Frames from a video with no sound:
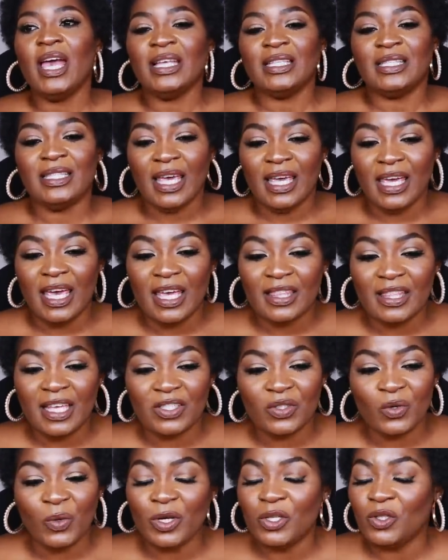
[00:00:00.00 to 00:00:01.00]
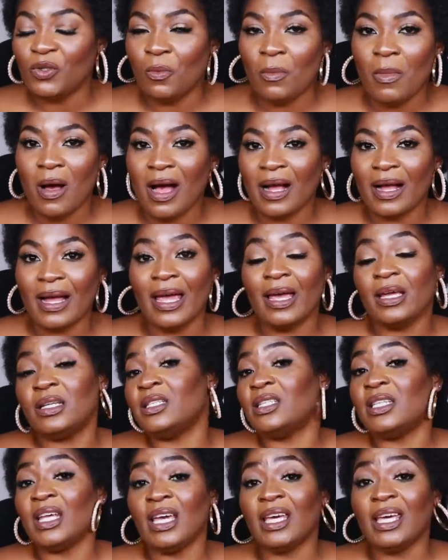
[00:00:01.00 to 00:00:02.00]
it's a year that's going to mark a
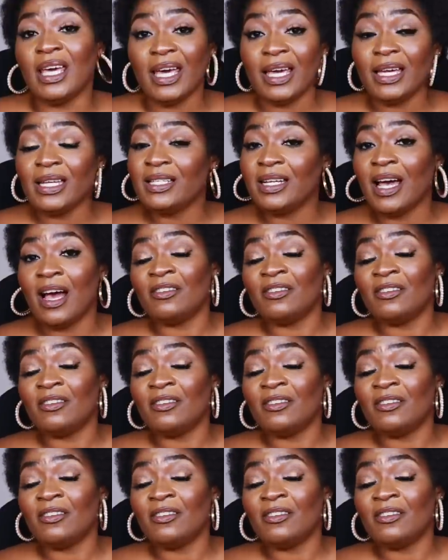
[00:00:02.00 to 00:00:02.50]
decade